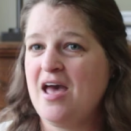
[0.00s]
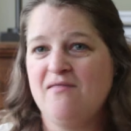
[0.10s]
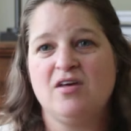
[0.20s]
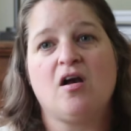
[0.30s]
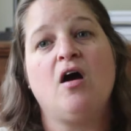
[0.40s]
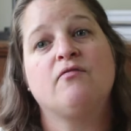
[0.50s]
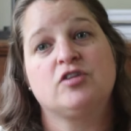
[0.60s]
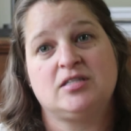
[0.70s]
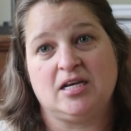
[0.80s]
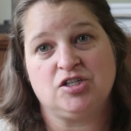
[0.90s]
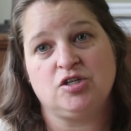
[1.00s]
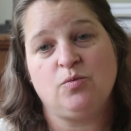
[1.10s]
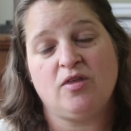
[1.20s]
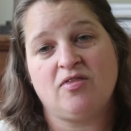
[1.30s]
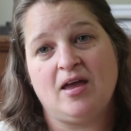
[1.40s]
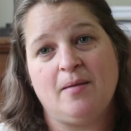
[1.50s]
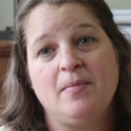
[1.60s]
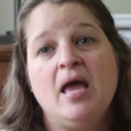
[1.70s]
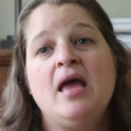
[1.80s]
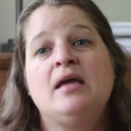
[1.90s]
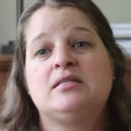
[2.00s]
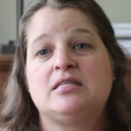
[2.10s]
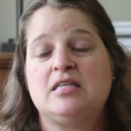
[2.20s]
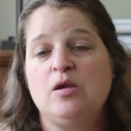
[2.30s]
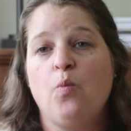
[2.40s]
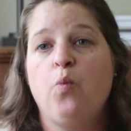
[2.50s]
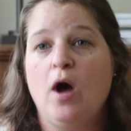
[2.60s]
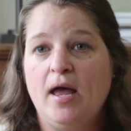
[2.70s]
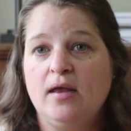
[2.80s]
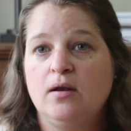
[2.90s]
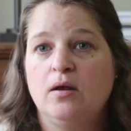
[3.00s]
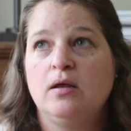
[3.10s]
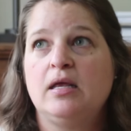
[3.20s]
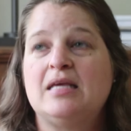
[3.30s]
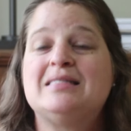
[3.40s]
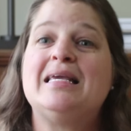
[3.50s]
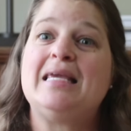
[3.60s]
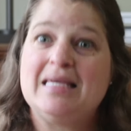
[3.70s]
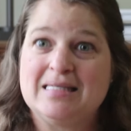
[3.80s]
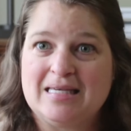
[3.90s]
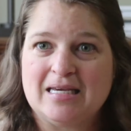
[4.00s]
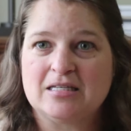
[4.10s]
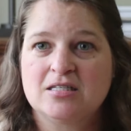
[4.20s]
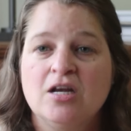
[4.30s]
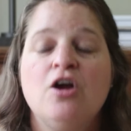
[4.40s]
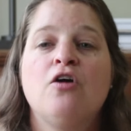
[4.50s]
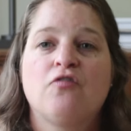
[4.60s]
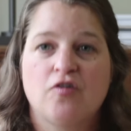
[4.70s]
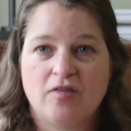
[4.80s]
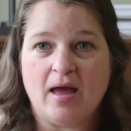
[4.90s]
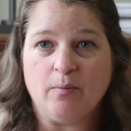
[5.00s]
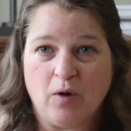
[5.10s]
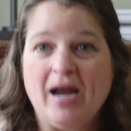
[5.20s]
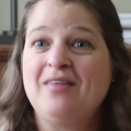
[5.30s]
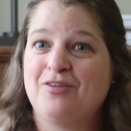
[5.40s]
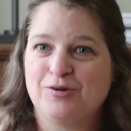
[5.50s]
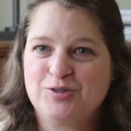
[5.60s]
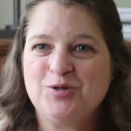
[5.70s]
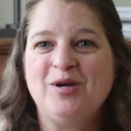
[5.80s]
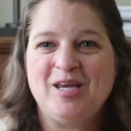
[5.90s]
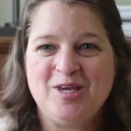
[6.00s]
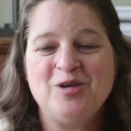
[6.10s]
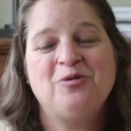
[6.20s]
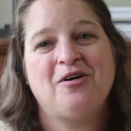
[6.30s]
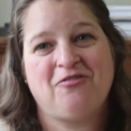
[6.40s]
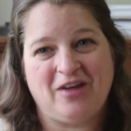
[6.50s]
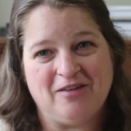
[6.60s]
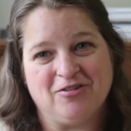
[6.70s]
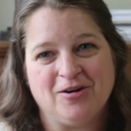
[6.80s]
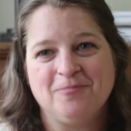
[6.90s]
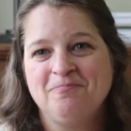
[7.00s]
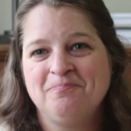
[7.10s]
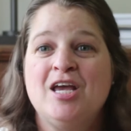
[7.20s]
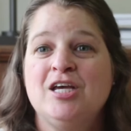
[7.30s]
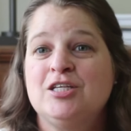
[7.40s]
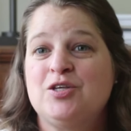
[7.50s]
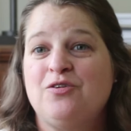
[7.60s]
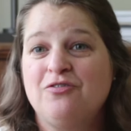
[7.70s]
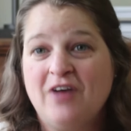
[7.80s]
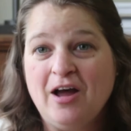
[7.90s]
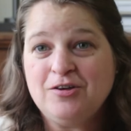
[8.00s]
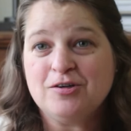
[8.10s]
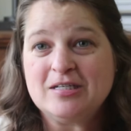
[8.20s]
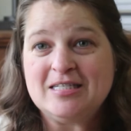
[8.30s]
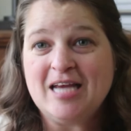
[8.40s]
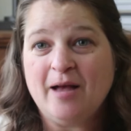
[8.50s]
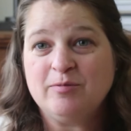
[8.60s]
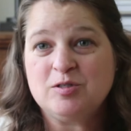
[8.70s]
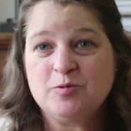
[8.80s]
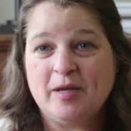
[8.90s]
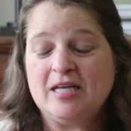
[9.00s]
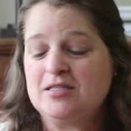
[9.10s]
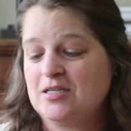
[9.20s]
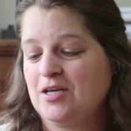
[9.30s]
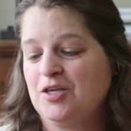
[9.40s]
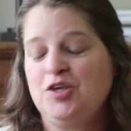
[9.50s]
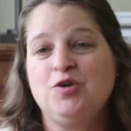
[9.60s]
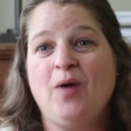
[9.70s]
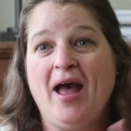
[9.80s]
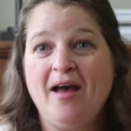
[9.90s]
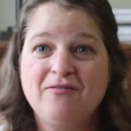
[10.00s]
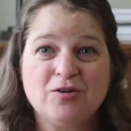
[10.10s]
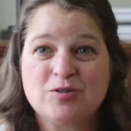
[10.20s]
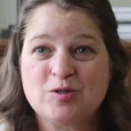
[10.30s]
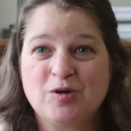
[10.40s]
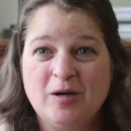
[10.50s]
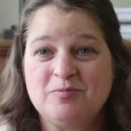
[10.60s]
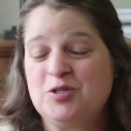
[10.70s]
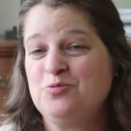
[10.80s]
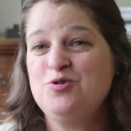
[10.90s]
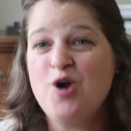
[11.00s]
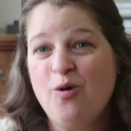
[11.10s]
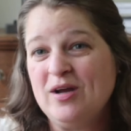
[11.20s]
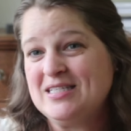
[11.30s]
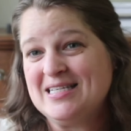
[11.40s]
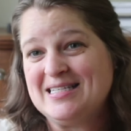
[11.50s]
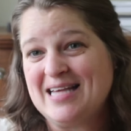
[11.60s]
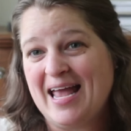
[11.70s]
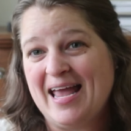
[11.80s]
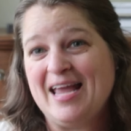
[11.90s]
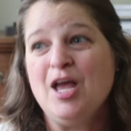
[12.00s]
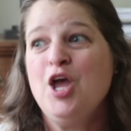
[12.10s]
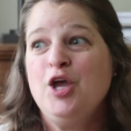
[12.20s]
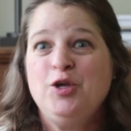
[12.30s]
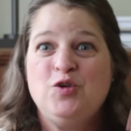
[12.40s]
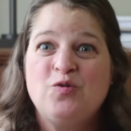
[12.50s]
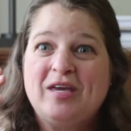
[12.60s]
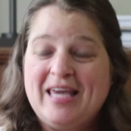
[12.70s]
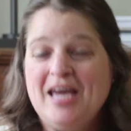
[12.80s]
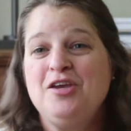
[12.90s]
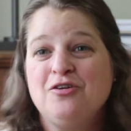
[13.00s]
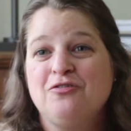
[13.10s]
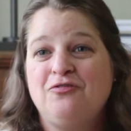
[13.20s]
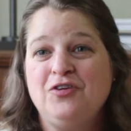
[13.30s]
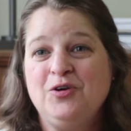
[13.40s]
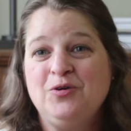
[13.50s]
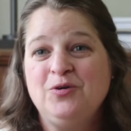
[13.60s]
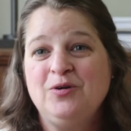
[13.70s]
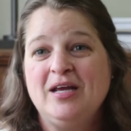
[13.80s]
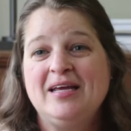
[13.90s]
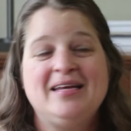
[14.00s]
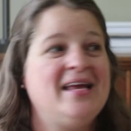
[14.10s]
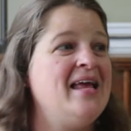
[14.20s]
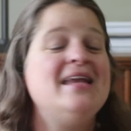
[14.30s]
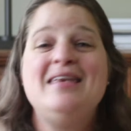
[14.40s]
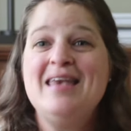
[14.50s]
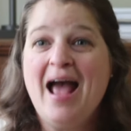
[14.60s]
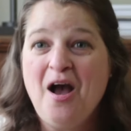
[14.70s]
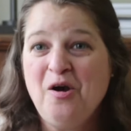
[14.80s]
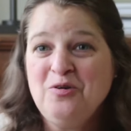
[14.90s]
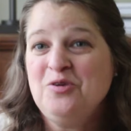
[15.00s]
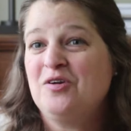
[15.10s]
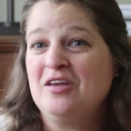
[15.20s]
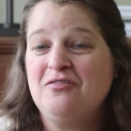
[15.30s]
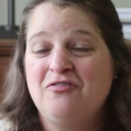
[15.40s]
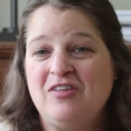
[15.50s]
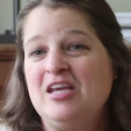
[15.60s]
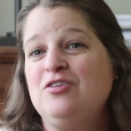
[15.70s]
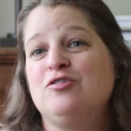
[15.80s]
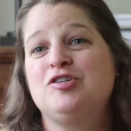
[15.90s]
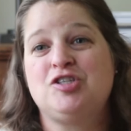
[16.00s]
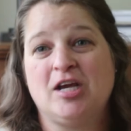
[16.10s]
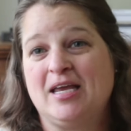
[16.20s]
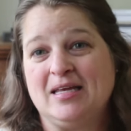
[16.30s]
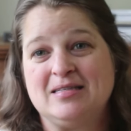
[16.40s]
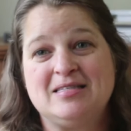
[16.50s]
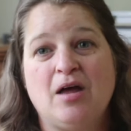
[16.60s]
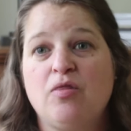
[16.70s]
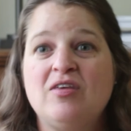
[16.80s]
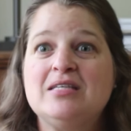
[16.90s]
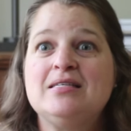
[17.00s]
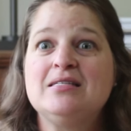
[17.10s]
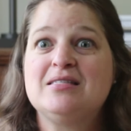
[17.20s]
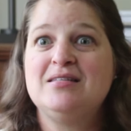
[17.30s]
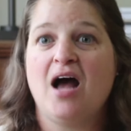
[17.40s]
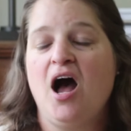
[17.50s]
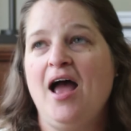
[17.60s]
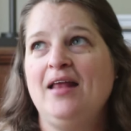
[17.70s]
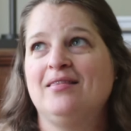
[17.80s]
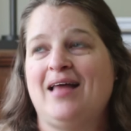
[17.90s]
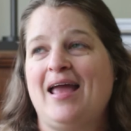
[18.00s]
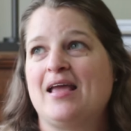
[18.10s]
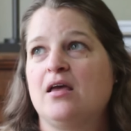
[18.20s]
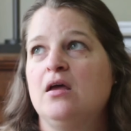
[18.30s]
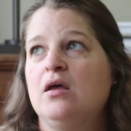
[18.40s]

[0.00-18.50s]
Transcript: have the conversation with them to see what is easiest for them, right? They're doing you a favor. So you found your establishment, you have your script, you know what to say, you get your food, now you can feed your chickens. Now this is not like